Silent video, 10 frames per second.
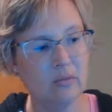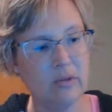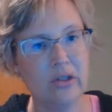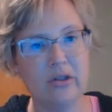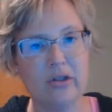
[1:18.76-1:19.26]

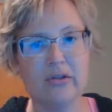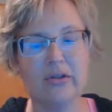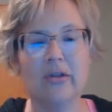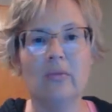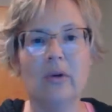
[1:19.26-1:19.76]
which
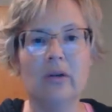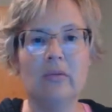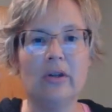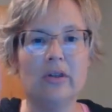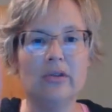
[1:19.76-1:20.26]
is the
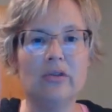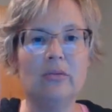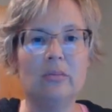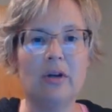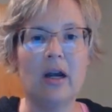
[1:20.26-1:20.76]
one with the
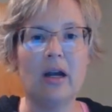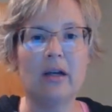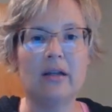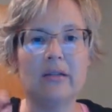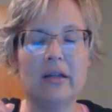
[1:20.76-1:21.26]
two
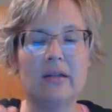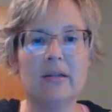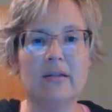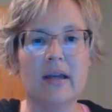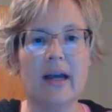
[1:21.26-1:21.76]
prongs on
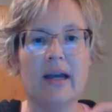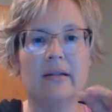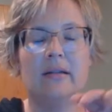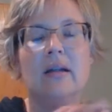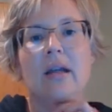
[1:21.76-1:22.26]
the
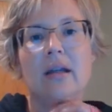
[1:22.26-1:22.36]
side.